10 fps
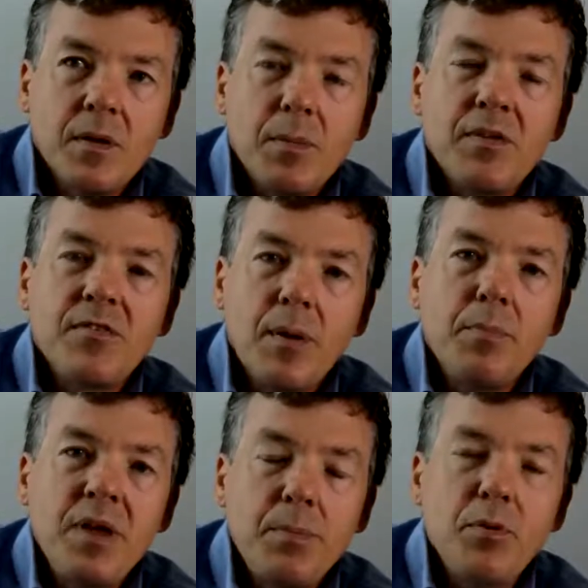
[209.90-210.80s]
But some
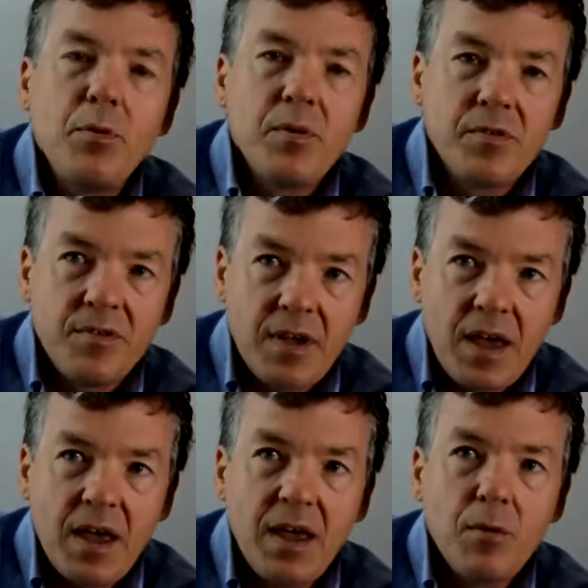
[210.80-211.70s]
people will
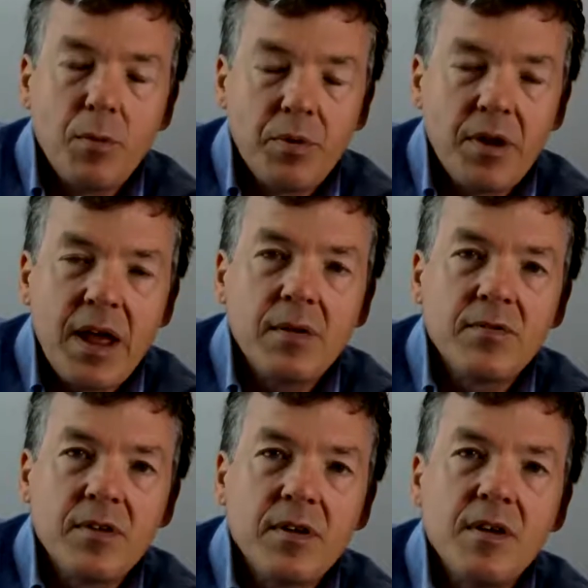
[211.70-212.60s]

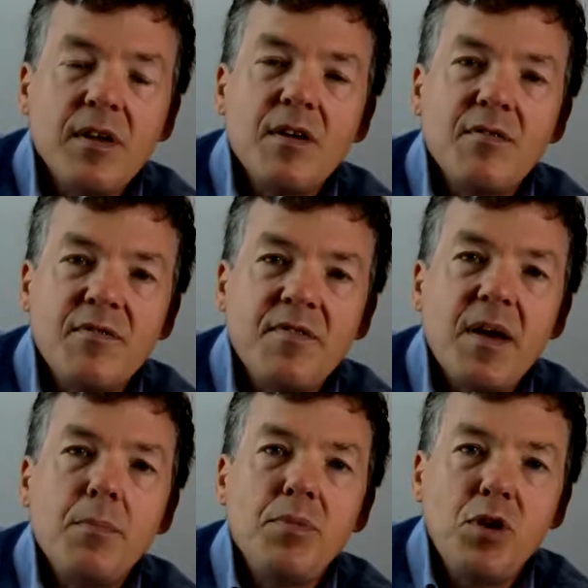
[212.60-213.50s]
pronounce it
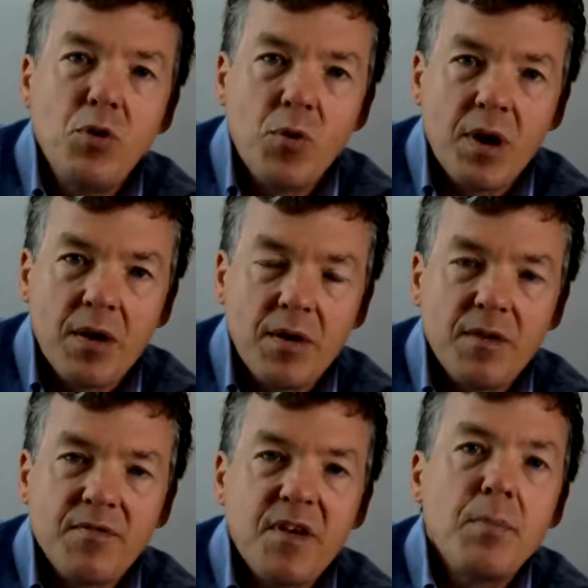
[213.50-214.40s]
February.
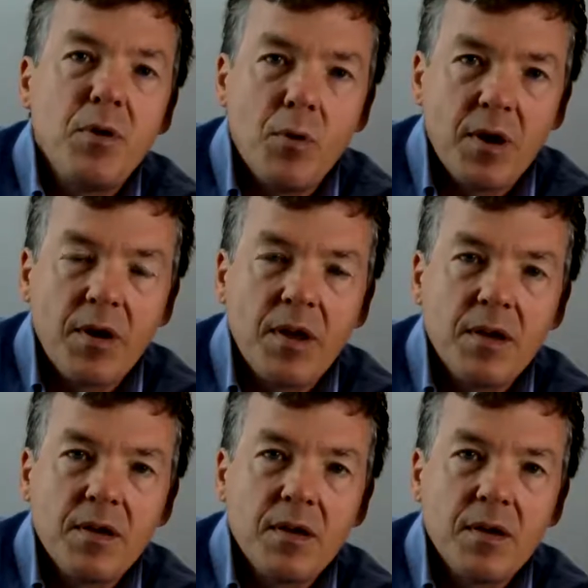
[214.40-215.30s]

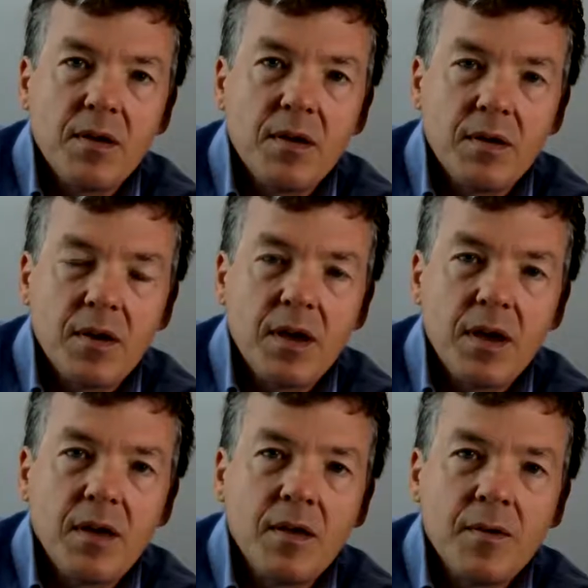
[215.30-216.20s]
Mm-hmm.
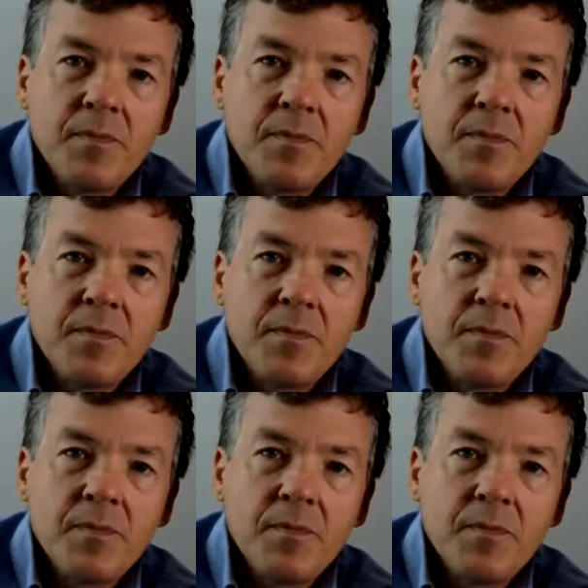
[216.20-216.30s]
Okay?